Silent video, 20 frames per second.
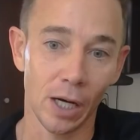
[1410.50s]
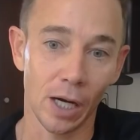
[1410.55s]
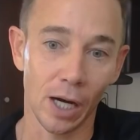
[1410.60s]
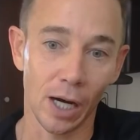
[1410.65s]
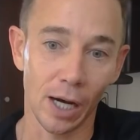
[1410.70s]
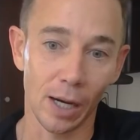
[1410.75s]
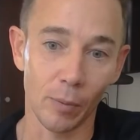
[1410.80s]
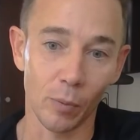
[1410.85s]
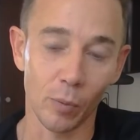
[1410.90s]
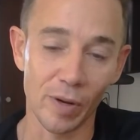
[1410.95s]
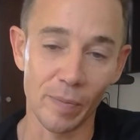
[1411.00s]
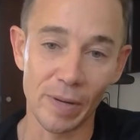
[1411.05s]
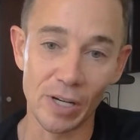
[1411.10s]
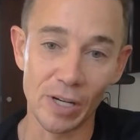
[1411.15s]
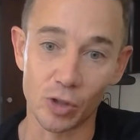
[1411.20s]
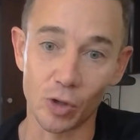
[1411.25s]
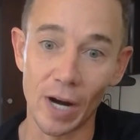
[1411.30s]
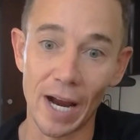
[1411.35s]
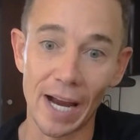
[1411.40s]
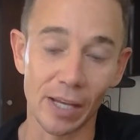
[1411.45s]
Uh, we've
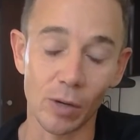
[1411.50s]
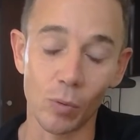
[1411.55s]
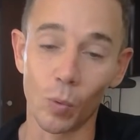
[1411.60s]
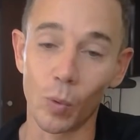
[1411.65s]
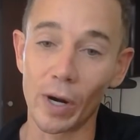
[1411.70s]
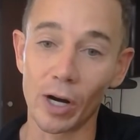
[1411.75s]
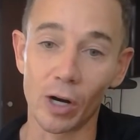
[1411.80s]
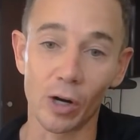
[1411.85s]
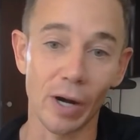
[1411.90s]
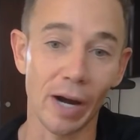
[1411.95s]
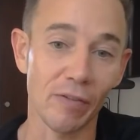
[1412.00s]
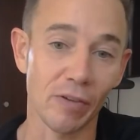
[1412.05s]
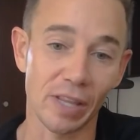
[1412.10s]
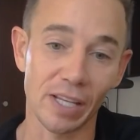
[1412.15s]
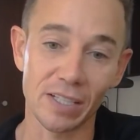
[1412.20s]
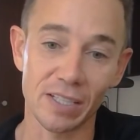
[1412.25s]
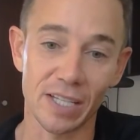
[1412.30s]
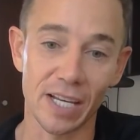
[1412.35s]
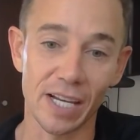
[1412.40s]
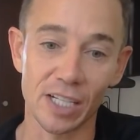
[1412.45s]
been tracking where
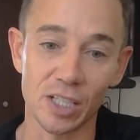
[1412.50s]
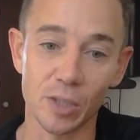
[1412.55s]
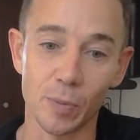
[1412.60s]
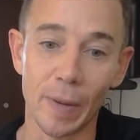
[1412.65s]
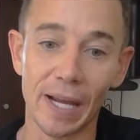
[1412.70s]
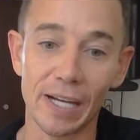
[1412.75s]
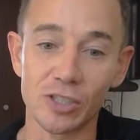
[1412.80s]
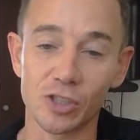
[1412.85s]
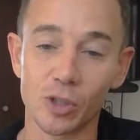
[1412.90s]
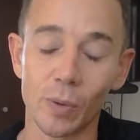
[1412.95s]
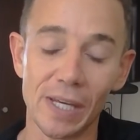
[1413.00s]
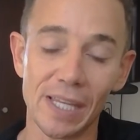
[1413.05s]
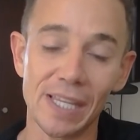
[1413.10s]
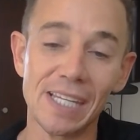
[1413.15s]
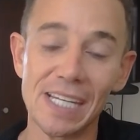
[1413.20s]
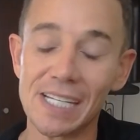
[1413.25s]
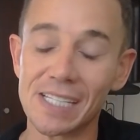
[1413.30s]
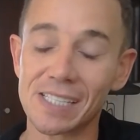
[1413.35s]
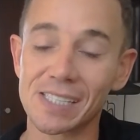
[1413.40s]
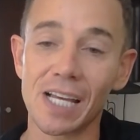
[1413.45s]
everything's getting expanded. So in
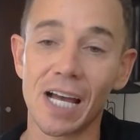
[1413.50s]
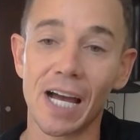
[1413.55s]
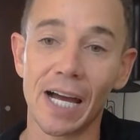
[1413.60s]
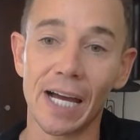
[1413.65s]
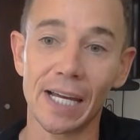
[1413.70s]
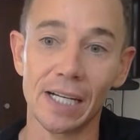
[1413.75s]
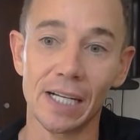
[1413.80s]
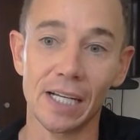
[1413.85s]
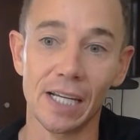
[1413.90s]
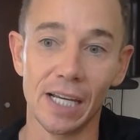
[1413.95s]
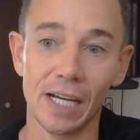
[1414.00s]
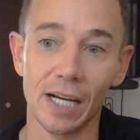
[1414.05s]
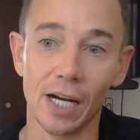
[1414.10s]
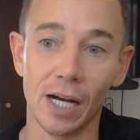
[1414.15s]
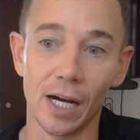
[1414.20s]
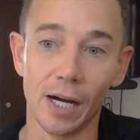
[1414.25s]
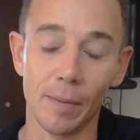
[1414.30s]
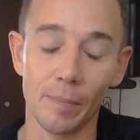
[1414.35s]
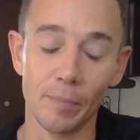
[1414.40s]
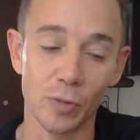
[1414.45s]
the east side,
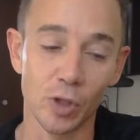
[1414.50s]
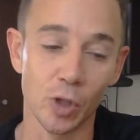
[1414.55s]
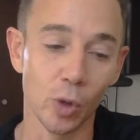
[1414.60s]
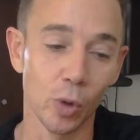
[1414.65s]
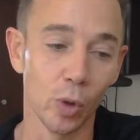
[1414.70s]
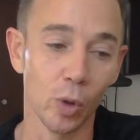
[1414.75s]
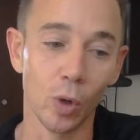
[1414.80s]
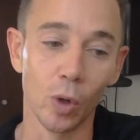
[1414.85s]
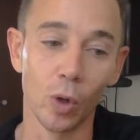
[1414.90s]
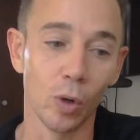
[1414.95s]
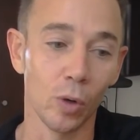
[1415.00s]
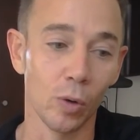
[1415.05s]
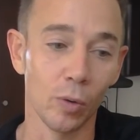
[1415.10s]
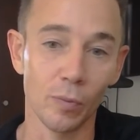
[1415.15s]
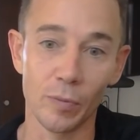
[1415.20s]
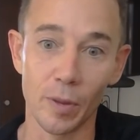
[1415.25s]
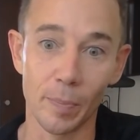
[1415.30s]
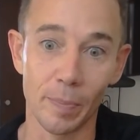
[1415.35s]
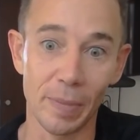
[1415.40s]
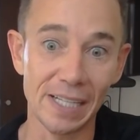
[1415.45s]
um,
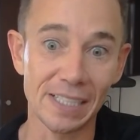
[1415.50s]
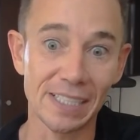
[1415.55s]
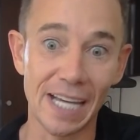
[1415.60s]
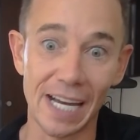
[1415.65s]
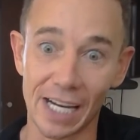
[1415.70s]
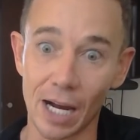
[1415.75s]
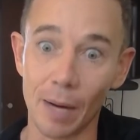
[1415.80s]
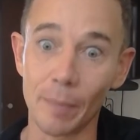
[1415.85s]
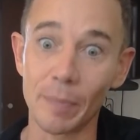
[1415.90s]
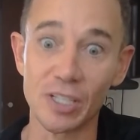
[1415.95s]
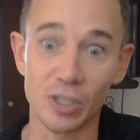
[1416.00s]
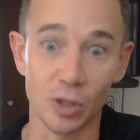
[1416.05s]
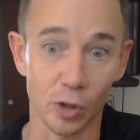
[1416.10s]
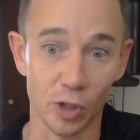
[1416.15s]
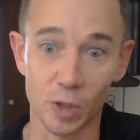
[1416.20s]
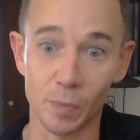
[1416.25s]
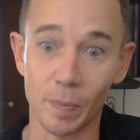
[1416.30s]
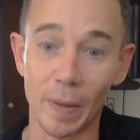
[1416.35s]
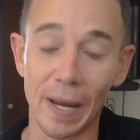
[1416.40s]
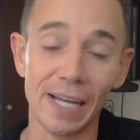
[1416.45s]
Google, the big tech companies are
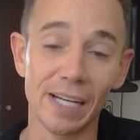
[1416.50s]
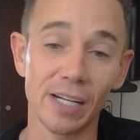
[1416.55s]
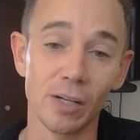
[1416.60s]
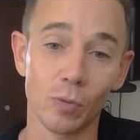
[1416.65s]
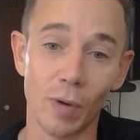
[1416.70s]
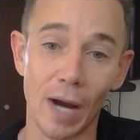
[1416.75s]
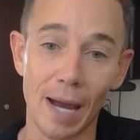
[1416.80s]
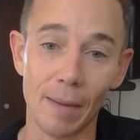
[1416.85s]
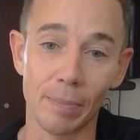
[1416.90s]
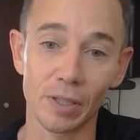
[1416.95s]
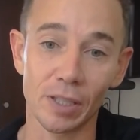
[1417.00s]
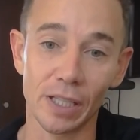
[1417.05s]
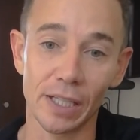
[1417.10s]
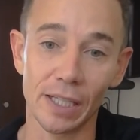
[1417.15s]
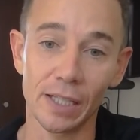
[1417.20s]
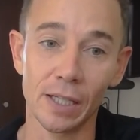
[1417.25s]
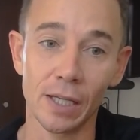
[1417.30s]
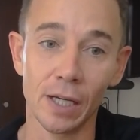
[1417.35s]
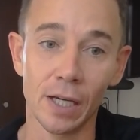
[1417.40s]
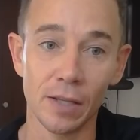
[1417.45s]
expanded
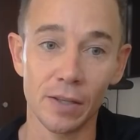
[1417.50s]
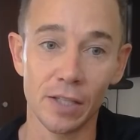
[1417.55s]
rapidly.